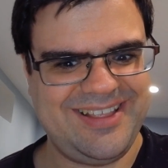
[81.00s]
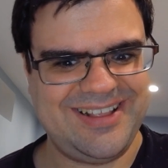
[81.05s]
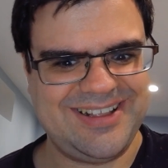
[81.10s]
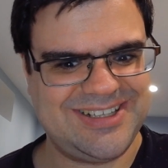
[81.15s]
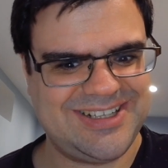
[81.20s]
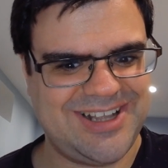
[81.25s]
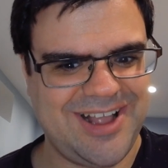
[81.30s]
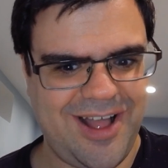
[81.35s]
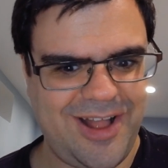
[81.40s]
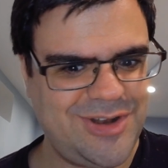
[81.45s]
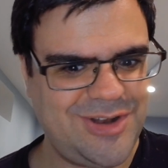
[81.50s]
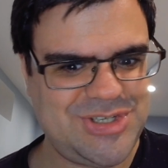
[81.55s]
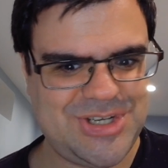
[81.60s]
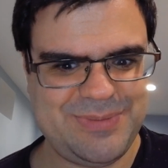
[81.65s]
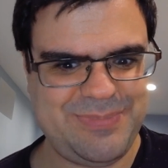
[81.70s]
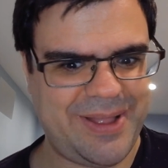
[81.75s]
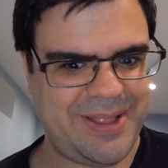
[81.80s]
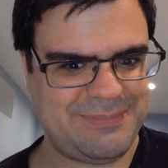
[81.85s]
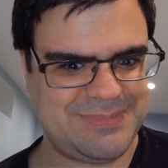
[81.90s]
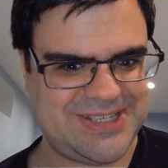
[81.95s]
Gongjin
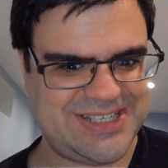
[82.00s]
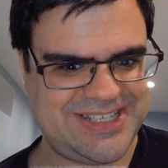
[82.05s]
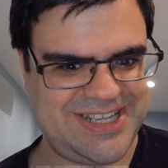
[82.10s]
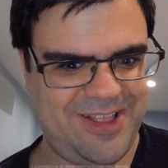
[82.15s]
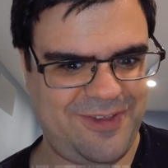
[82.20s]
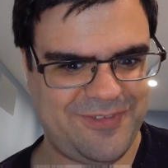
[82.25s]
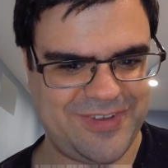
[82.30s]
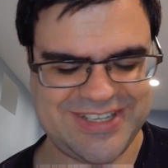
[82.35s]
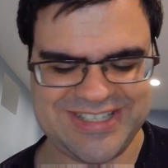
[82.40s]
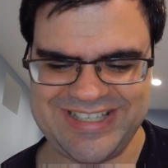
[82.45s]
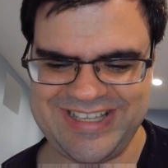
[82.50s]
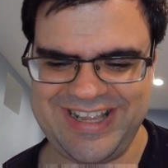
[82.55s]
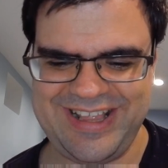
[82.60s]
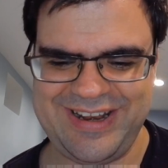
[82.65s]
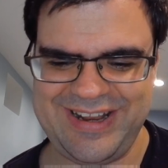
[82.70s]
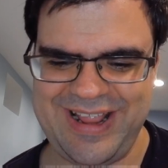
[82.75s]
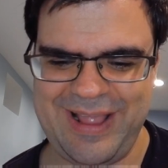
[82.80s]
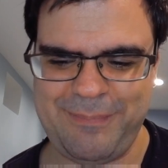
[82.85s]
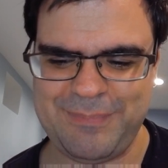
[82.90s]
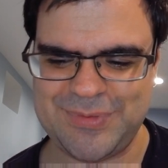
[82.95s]
by himself? Because at the end of
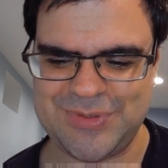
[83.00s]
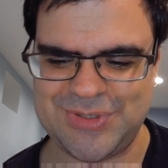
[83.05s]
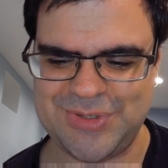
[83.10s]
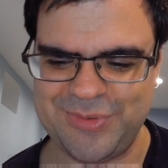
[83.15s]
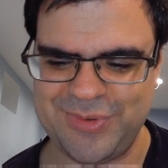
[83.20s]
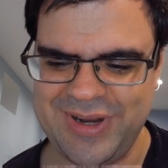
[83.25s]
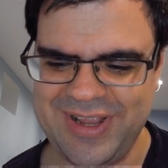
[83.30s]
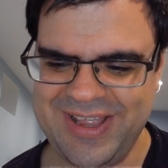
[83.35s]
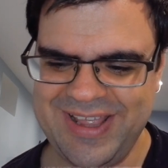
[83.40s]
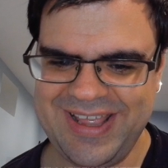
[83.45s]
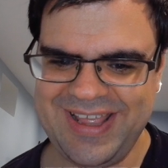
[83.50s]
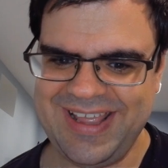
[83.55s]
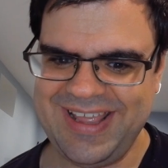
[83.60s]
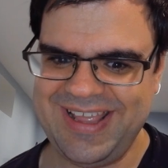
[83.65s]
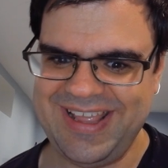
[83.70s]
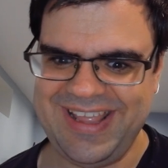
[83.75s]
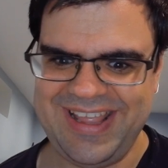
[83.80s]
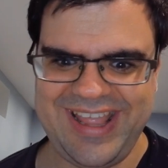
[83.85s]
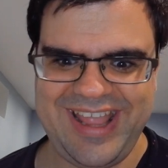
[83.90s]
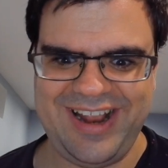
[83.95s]
the episode,
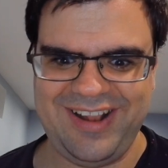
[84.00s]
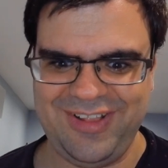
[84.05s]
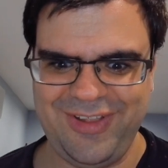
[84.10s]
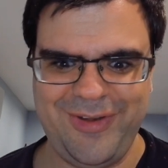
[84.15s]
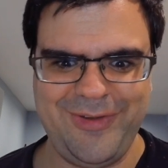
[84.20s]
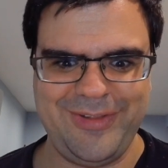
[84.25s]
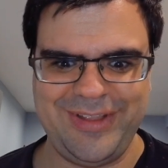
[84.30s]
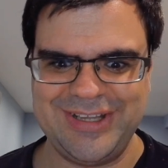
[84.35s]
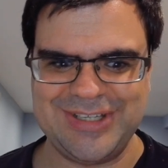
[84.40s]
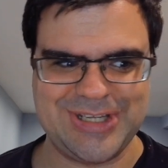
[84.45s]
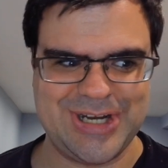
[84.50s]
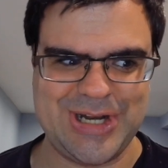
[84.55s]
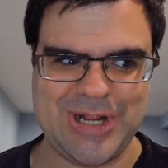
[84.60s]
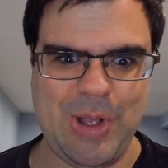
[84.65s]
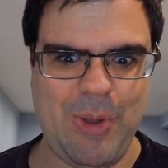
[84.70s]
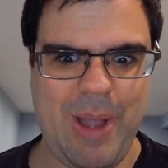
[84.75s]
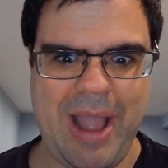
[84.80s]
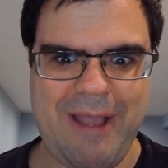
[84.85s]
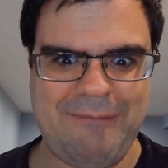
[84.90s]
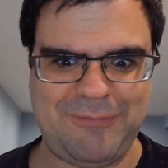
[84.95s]
he literally is going to go
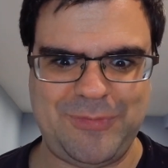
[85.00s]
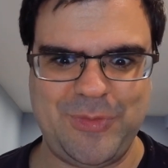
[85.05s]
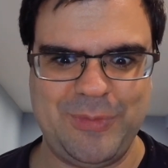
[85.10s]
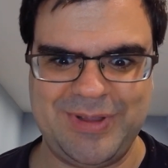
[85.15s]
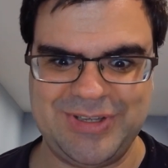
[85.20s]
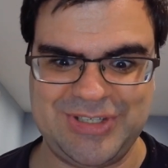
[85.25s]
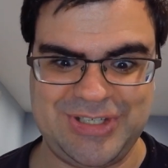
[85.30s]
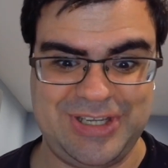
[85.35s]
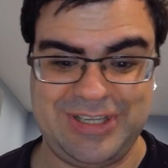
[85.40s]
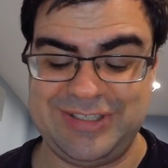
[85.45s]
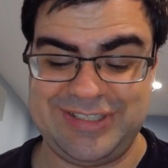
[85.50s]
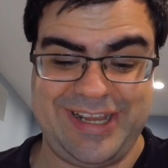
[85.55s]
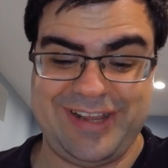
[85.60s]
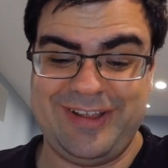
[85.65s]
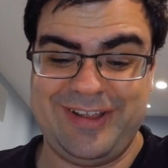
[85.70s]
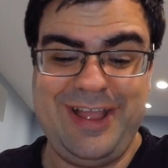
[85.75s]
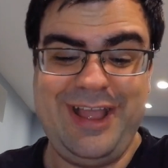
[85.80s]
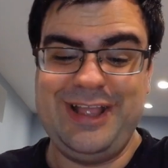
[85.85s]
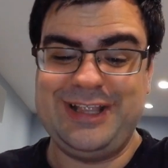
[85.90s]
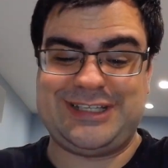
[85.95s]
after him because you see a
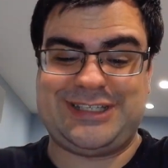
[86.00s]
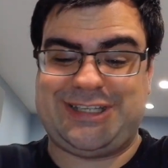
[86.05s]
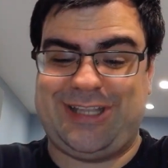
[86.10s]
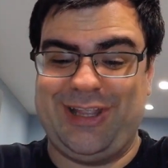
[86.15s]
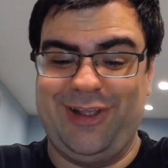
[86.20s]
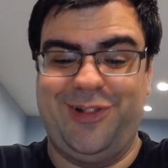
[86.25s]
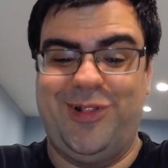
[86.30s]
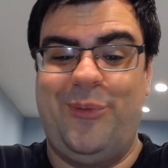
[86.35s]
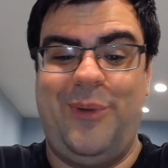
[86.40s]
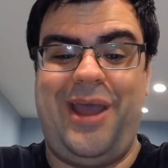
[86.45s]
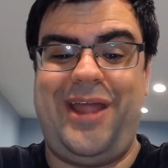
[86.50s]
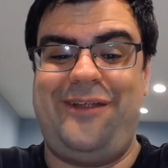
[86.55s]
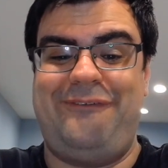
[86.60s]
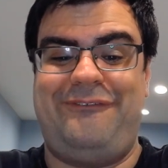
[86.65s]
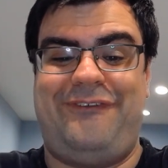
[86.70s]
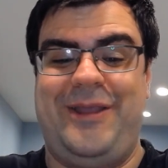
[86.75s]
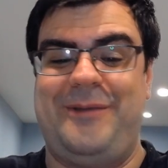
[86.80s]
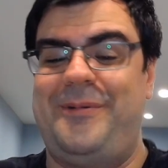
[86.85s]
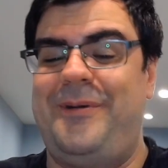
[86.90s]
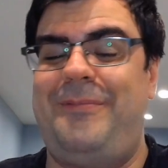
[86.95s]
silhouette of
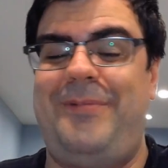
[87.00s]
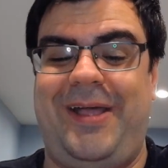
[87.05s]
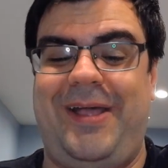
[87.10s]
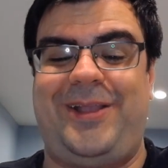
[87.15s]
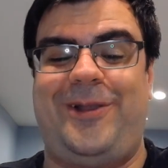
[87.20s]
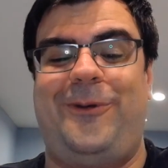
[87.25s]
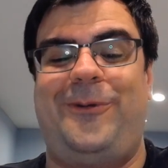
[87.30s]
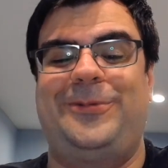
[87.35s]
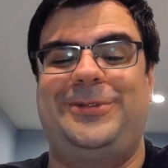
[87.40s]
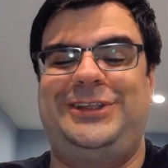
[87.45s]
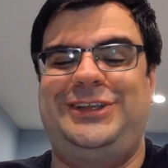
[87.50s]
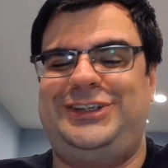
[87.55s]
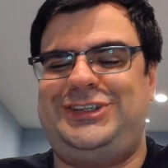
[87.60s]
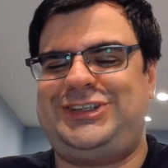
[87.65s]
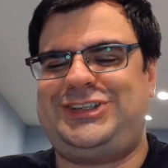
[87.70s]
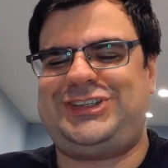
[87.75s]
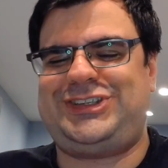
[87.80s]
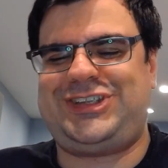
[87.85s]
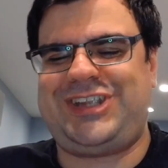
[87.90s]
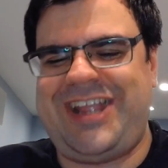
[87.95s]
him. I'm like, holy
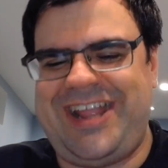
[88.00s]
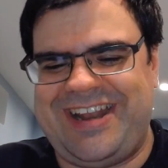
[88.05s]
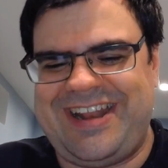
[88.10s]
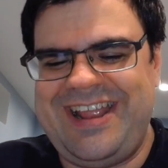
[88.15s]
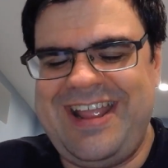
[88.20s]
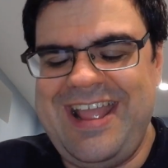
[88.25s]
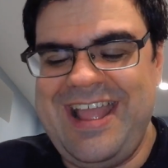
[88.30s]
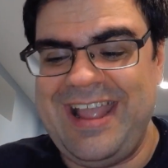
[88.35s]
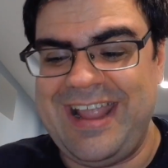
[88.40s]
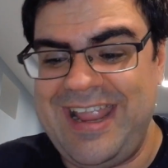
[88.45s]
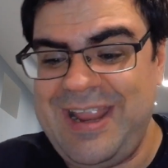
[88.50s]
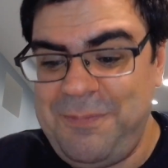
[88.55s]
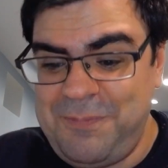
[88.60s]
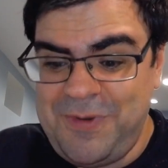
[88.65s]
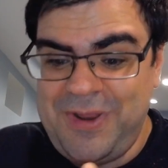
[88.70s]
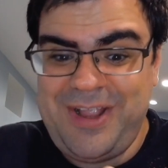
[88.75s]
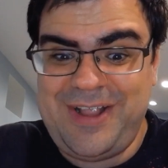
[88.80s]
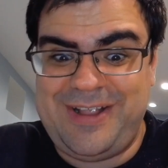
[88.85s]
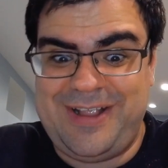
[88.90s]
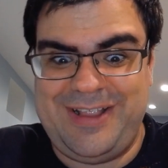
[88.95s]
shit. Can he
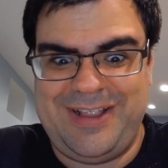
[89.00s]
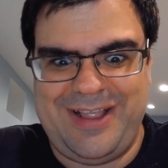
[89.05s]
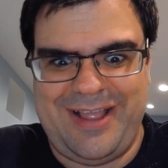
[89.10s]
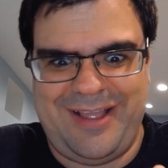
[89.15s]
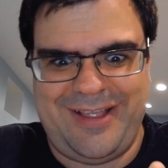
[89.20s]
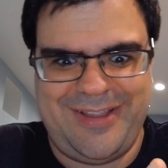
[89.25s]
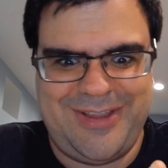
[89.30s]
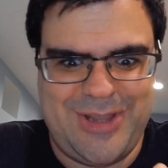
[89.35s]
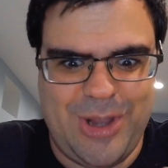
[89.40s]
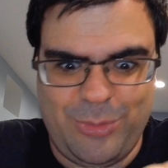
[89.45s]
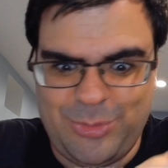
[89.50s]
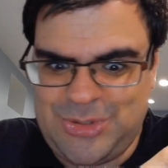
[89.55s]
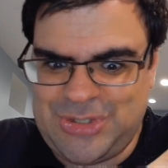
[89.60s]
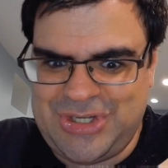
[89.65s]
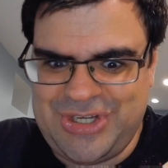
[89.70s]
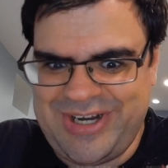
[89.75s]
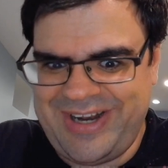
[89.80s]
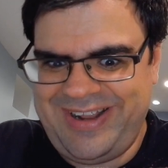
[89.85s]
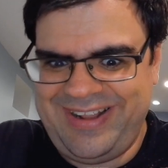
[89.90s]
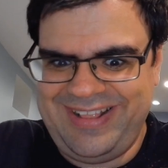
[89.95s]
bring
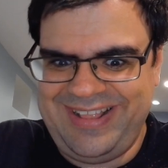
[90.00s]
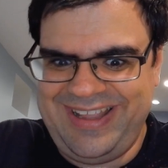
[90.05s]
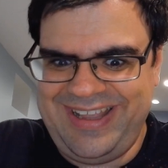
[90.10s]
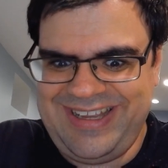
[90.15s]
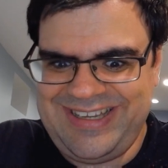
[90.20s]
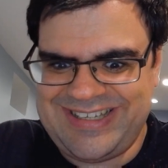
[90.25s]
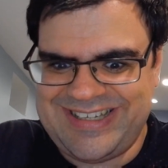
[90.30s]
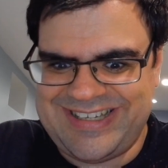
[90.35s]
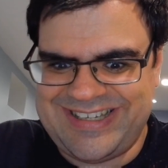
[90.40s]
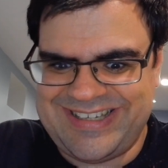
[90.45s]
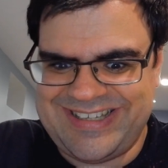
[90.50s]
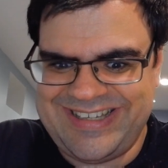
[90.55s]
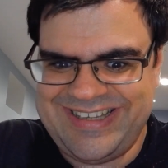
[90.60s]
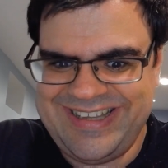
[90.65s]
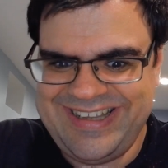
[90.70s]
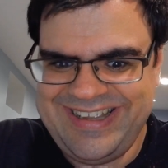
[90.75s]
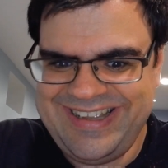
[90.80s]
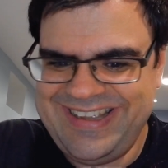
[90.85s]
Yoshida at least?